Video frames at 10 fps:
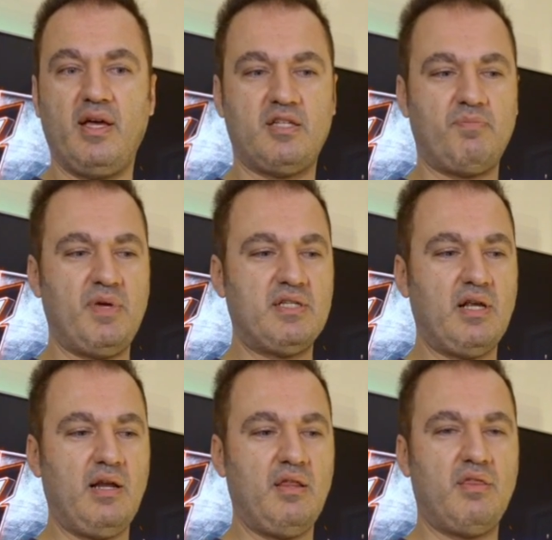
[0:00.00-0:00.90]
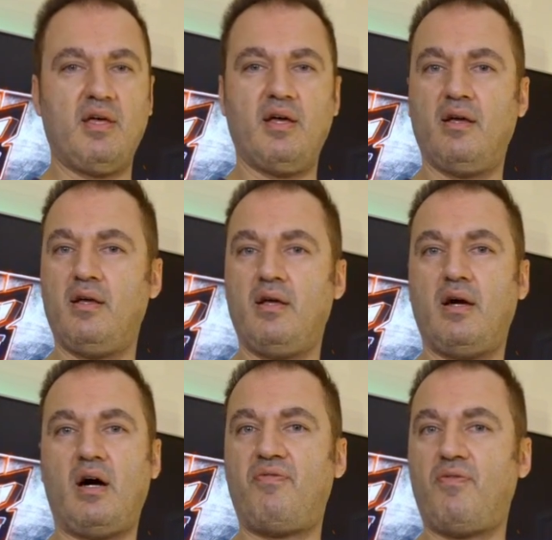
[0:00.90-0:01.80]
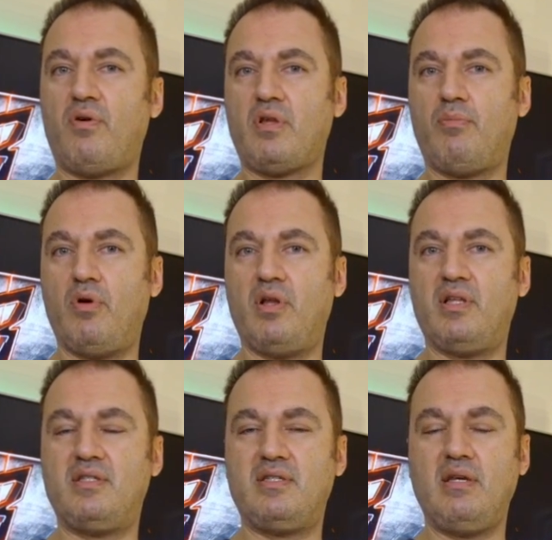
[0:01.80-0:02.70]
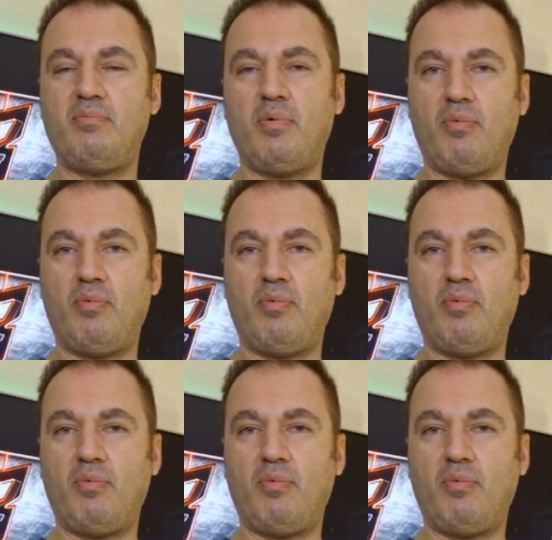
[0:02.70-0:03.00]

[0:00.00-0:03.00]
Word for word: especially the affordable and cheap